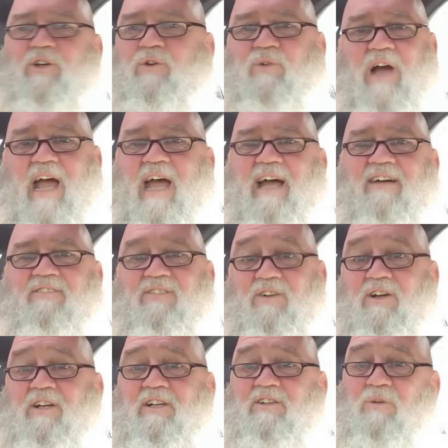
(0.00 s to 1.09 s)
you have
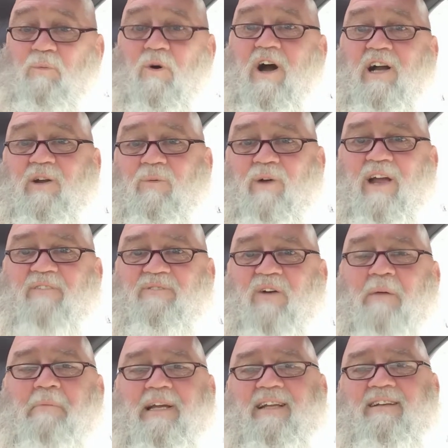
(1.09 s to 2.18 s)
to walk away
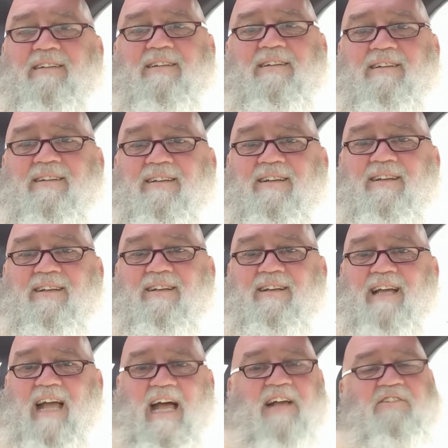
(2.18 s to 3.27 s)
from it?
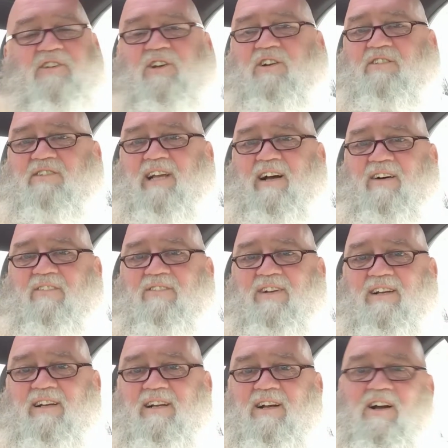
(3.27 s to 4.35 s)
Ask yourself,
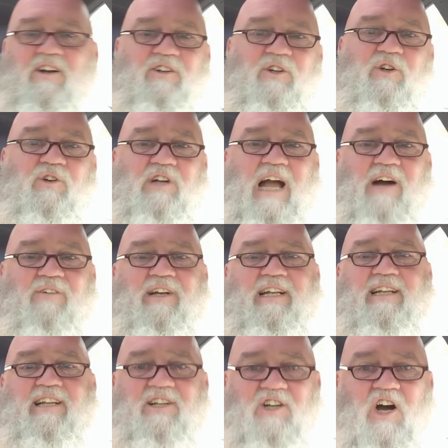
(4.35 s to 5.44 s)
are you
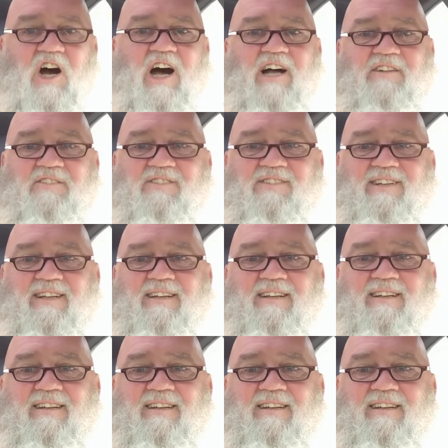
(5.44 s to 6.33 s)
counting the cost?